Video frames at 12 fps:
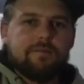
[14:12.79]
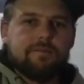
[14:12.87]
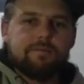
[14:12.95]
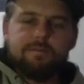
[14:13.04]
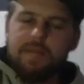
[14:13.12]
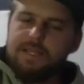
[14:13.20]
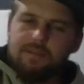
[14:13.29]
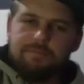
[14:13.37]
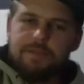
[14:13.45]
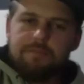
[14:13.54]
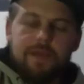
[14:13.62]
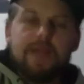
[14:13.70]
play
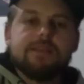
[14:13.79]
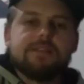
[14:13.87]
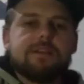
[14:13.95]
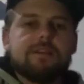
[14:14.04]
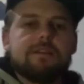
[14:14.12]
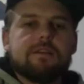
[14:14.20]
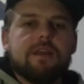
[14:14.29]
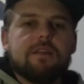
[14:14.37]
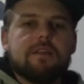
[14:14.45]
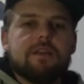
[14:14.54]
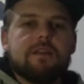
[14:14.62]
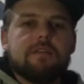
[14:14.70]
something basic, and
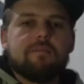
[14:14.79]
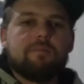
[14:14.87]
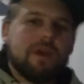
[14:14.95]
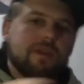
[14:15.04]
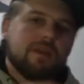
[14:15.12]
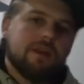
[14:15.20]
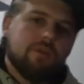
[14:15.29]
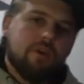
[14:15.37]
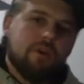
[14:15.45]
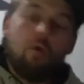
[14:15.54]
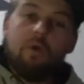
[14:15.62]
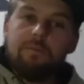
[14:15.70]
then play that
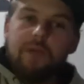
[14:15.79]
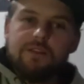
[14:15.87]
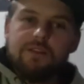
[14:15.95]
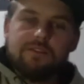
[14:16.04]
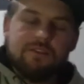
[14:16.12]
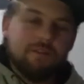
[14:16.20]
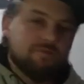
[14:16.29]
recording back to yourself.